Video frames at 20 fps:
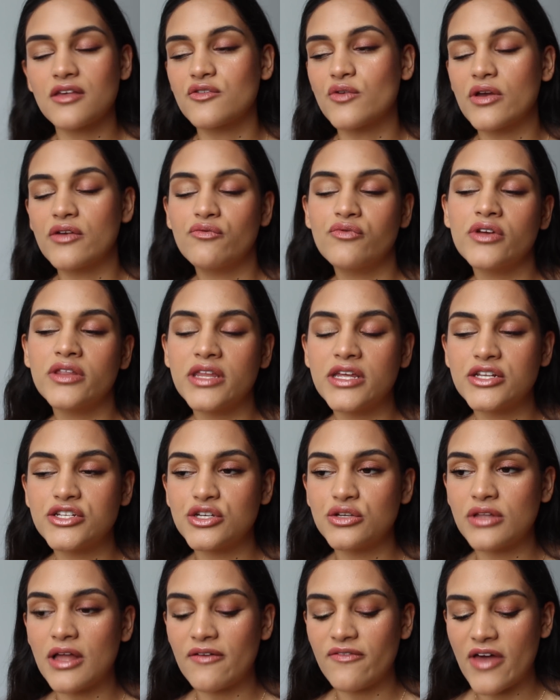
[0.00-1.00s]
So I really
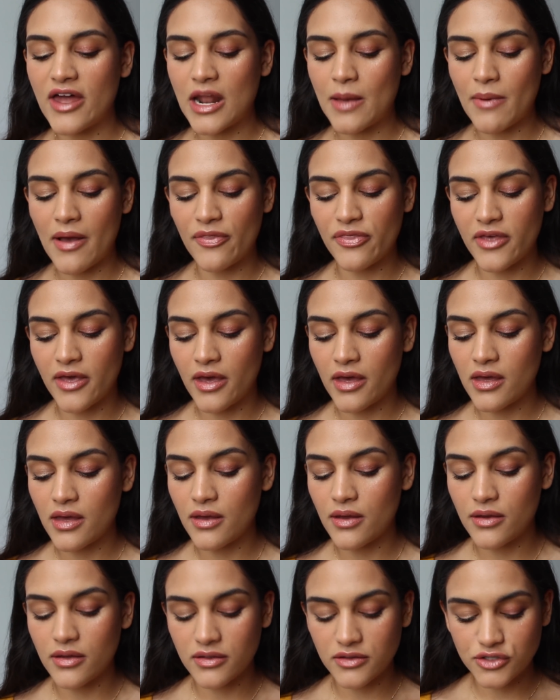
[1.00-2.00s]
do love that about
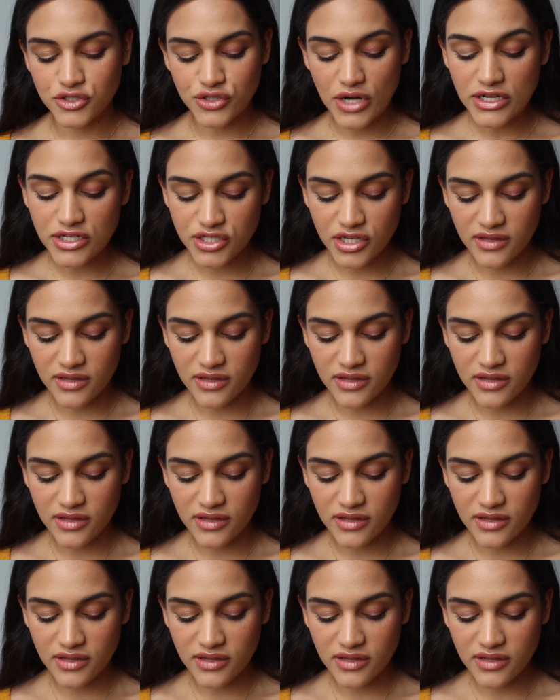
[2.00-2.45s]
the stretch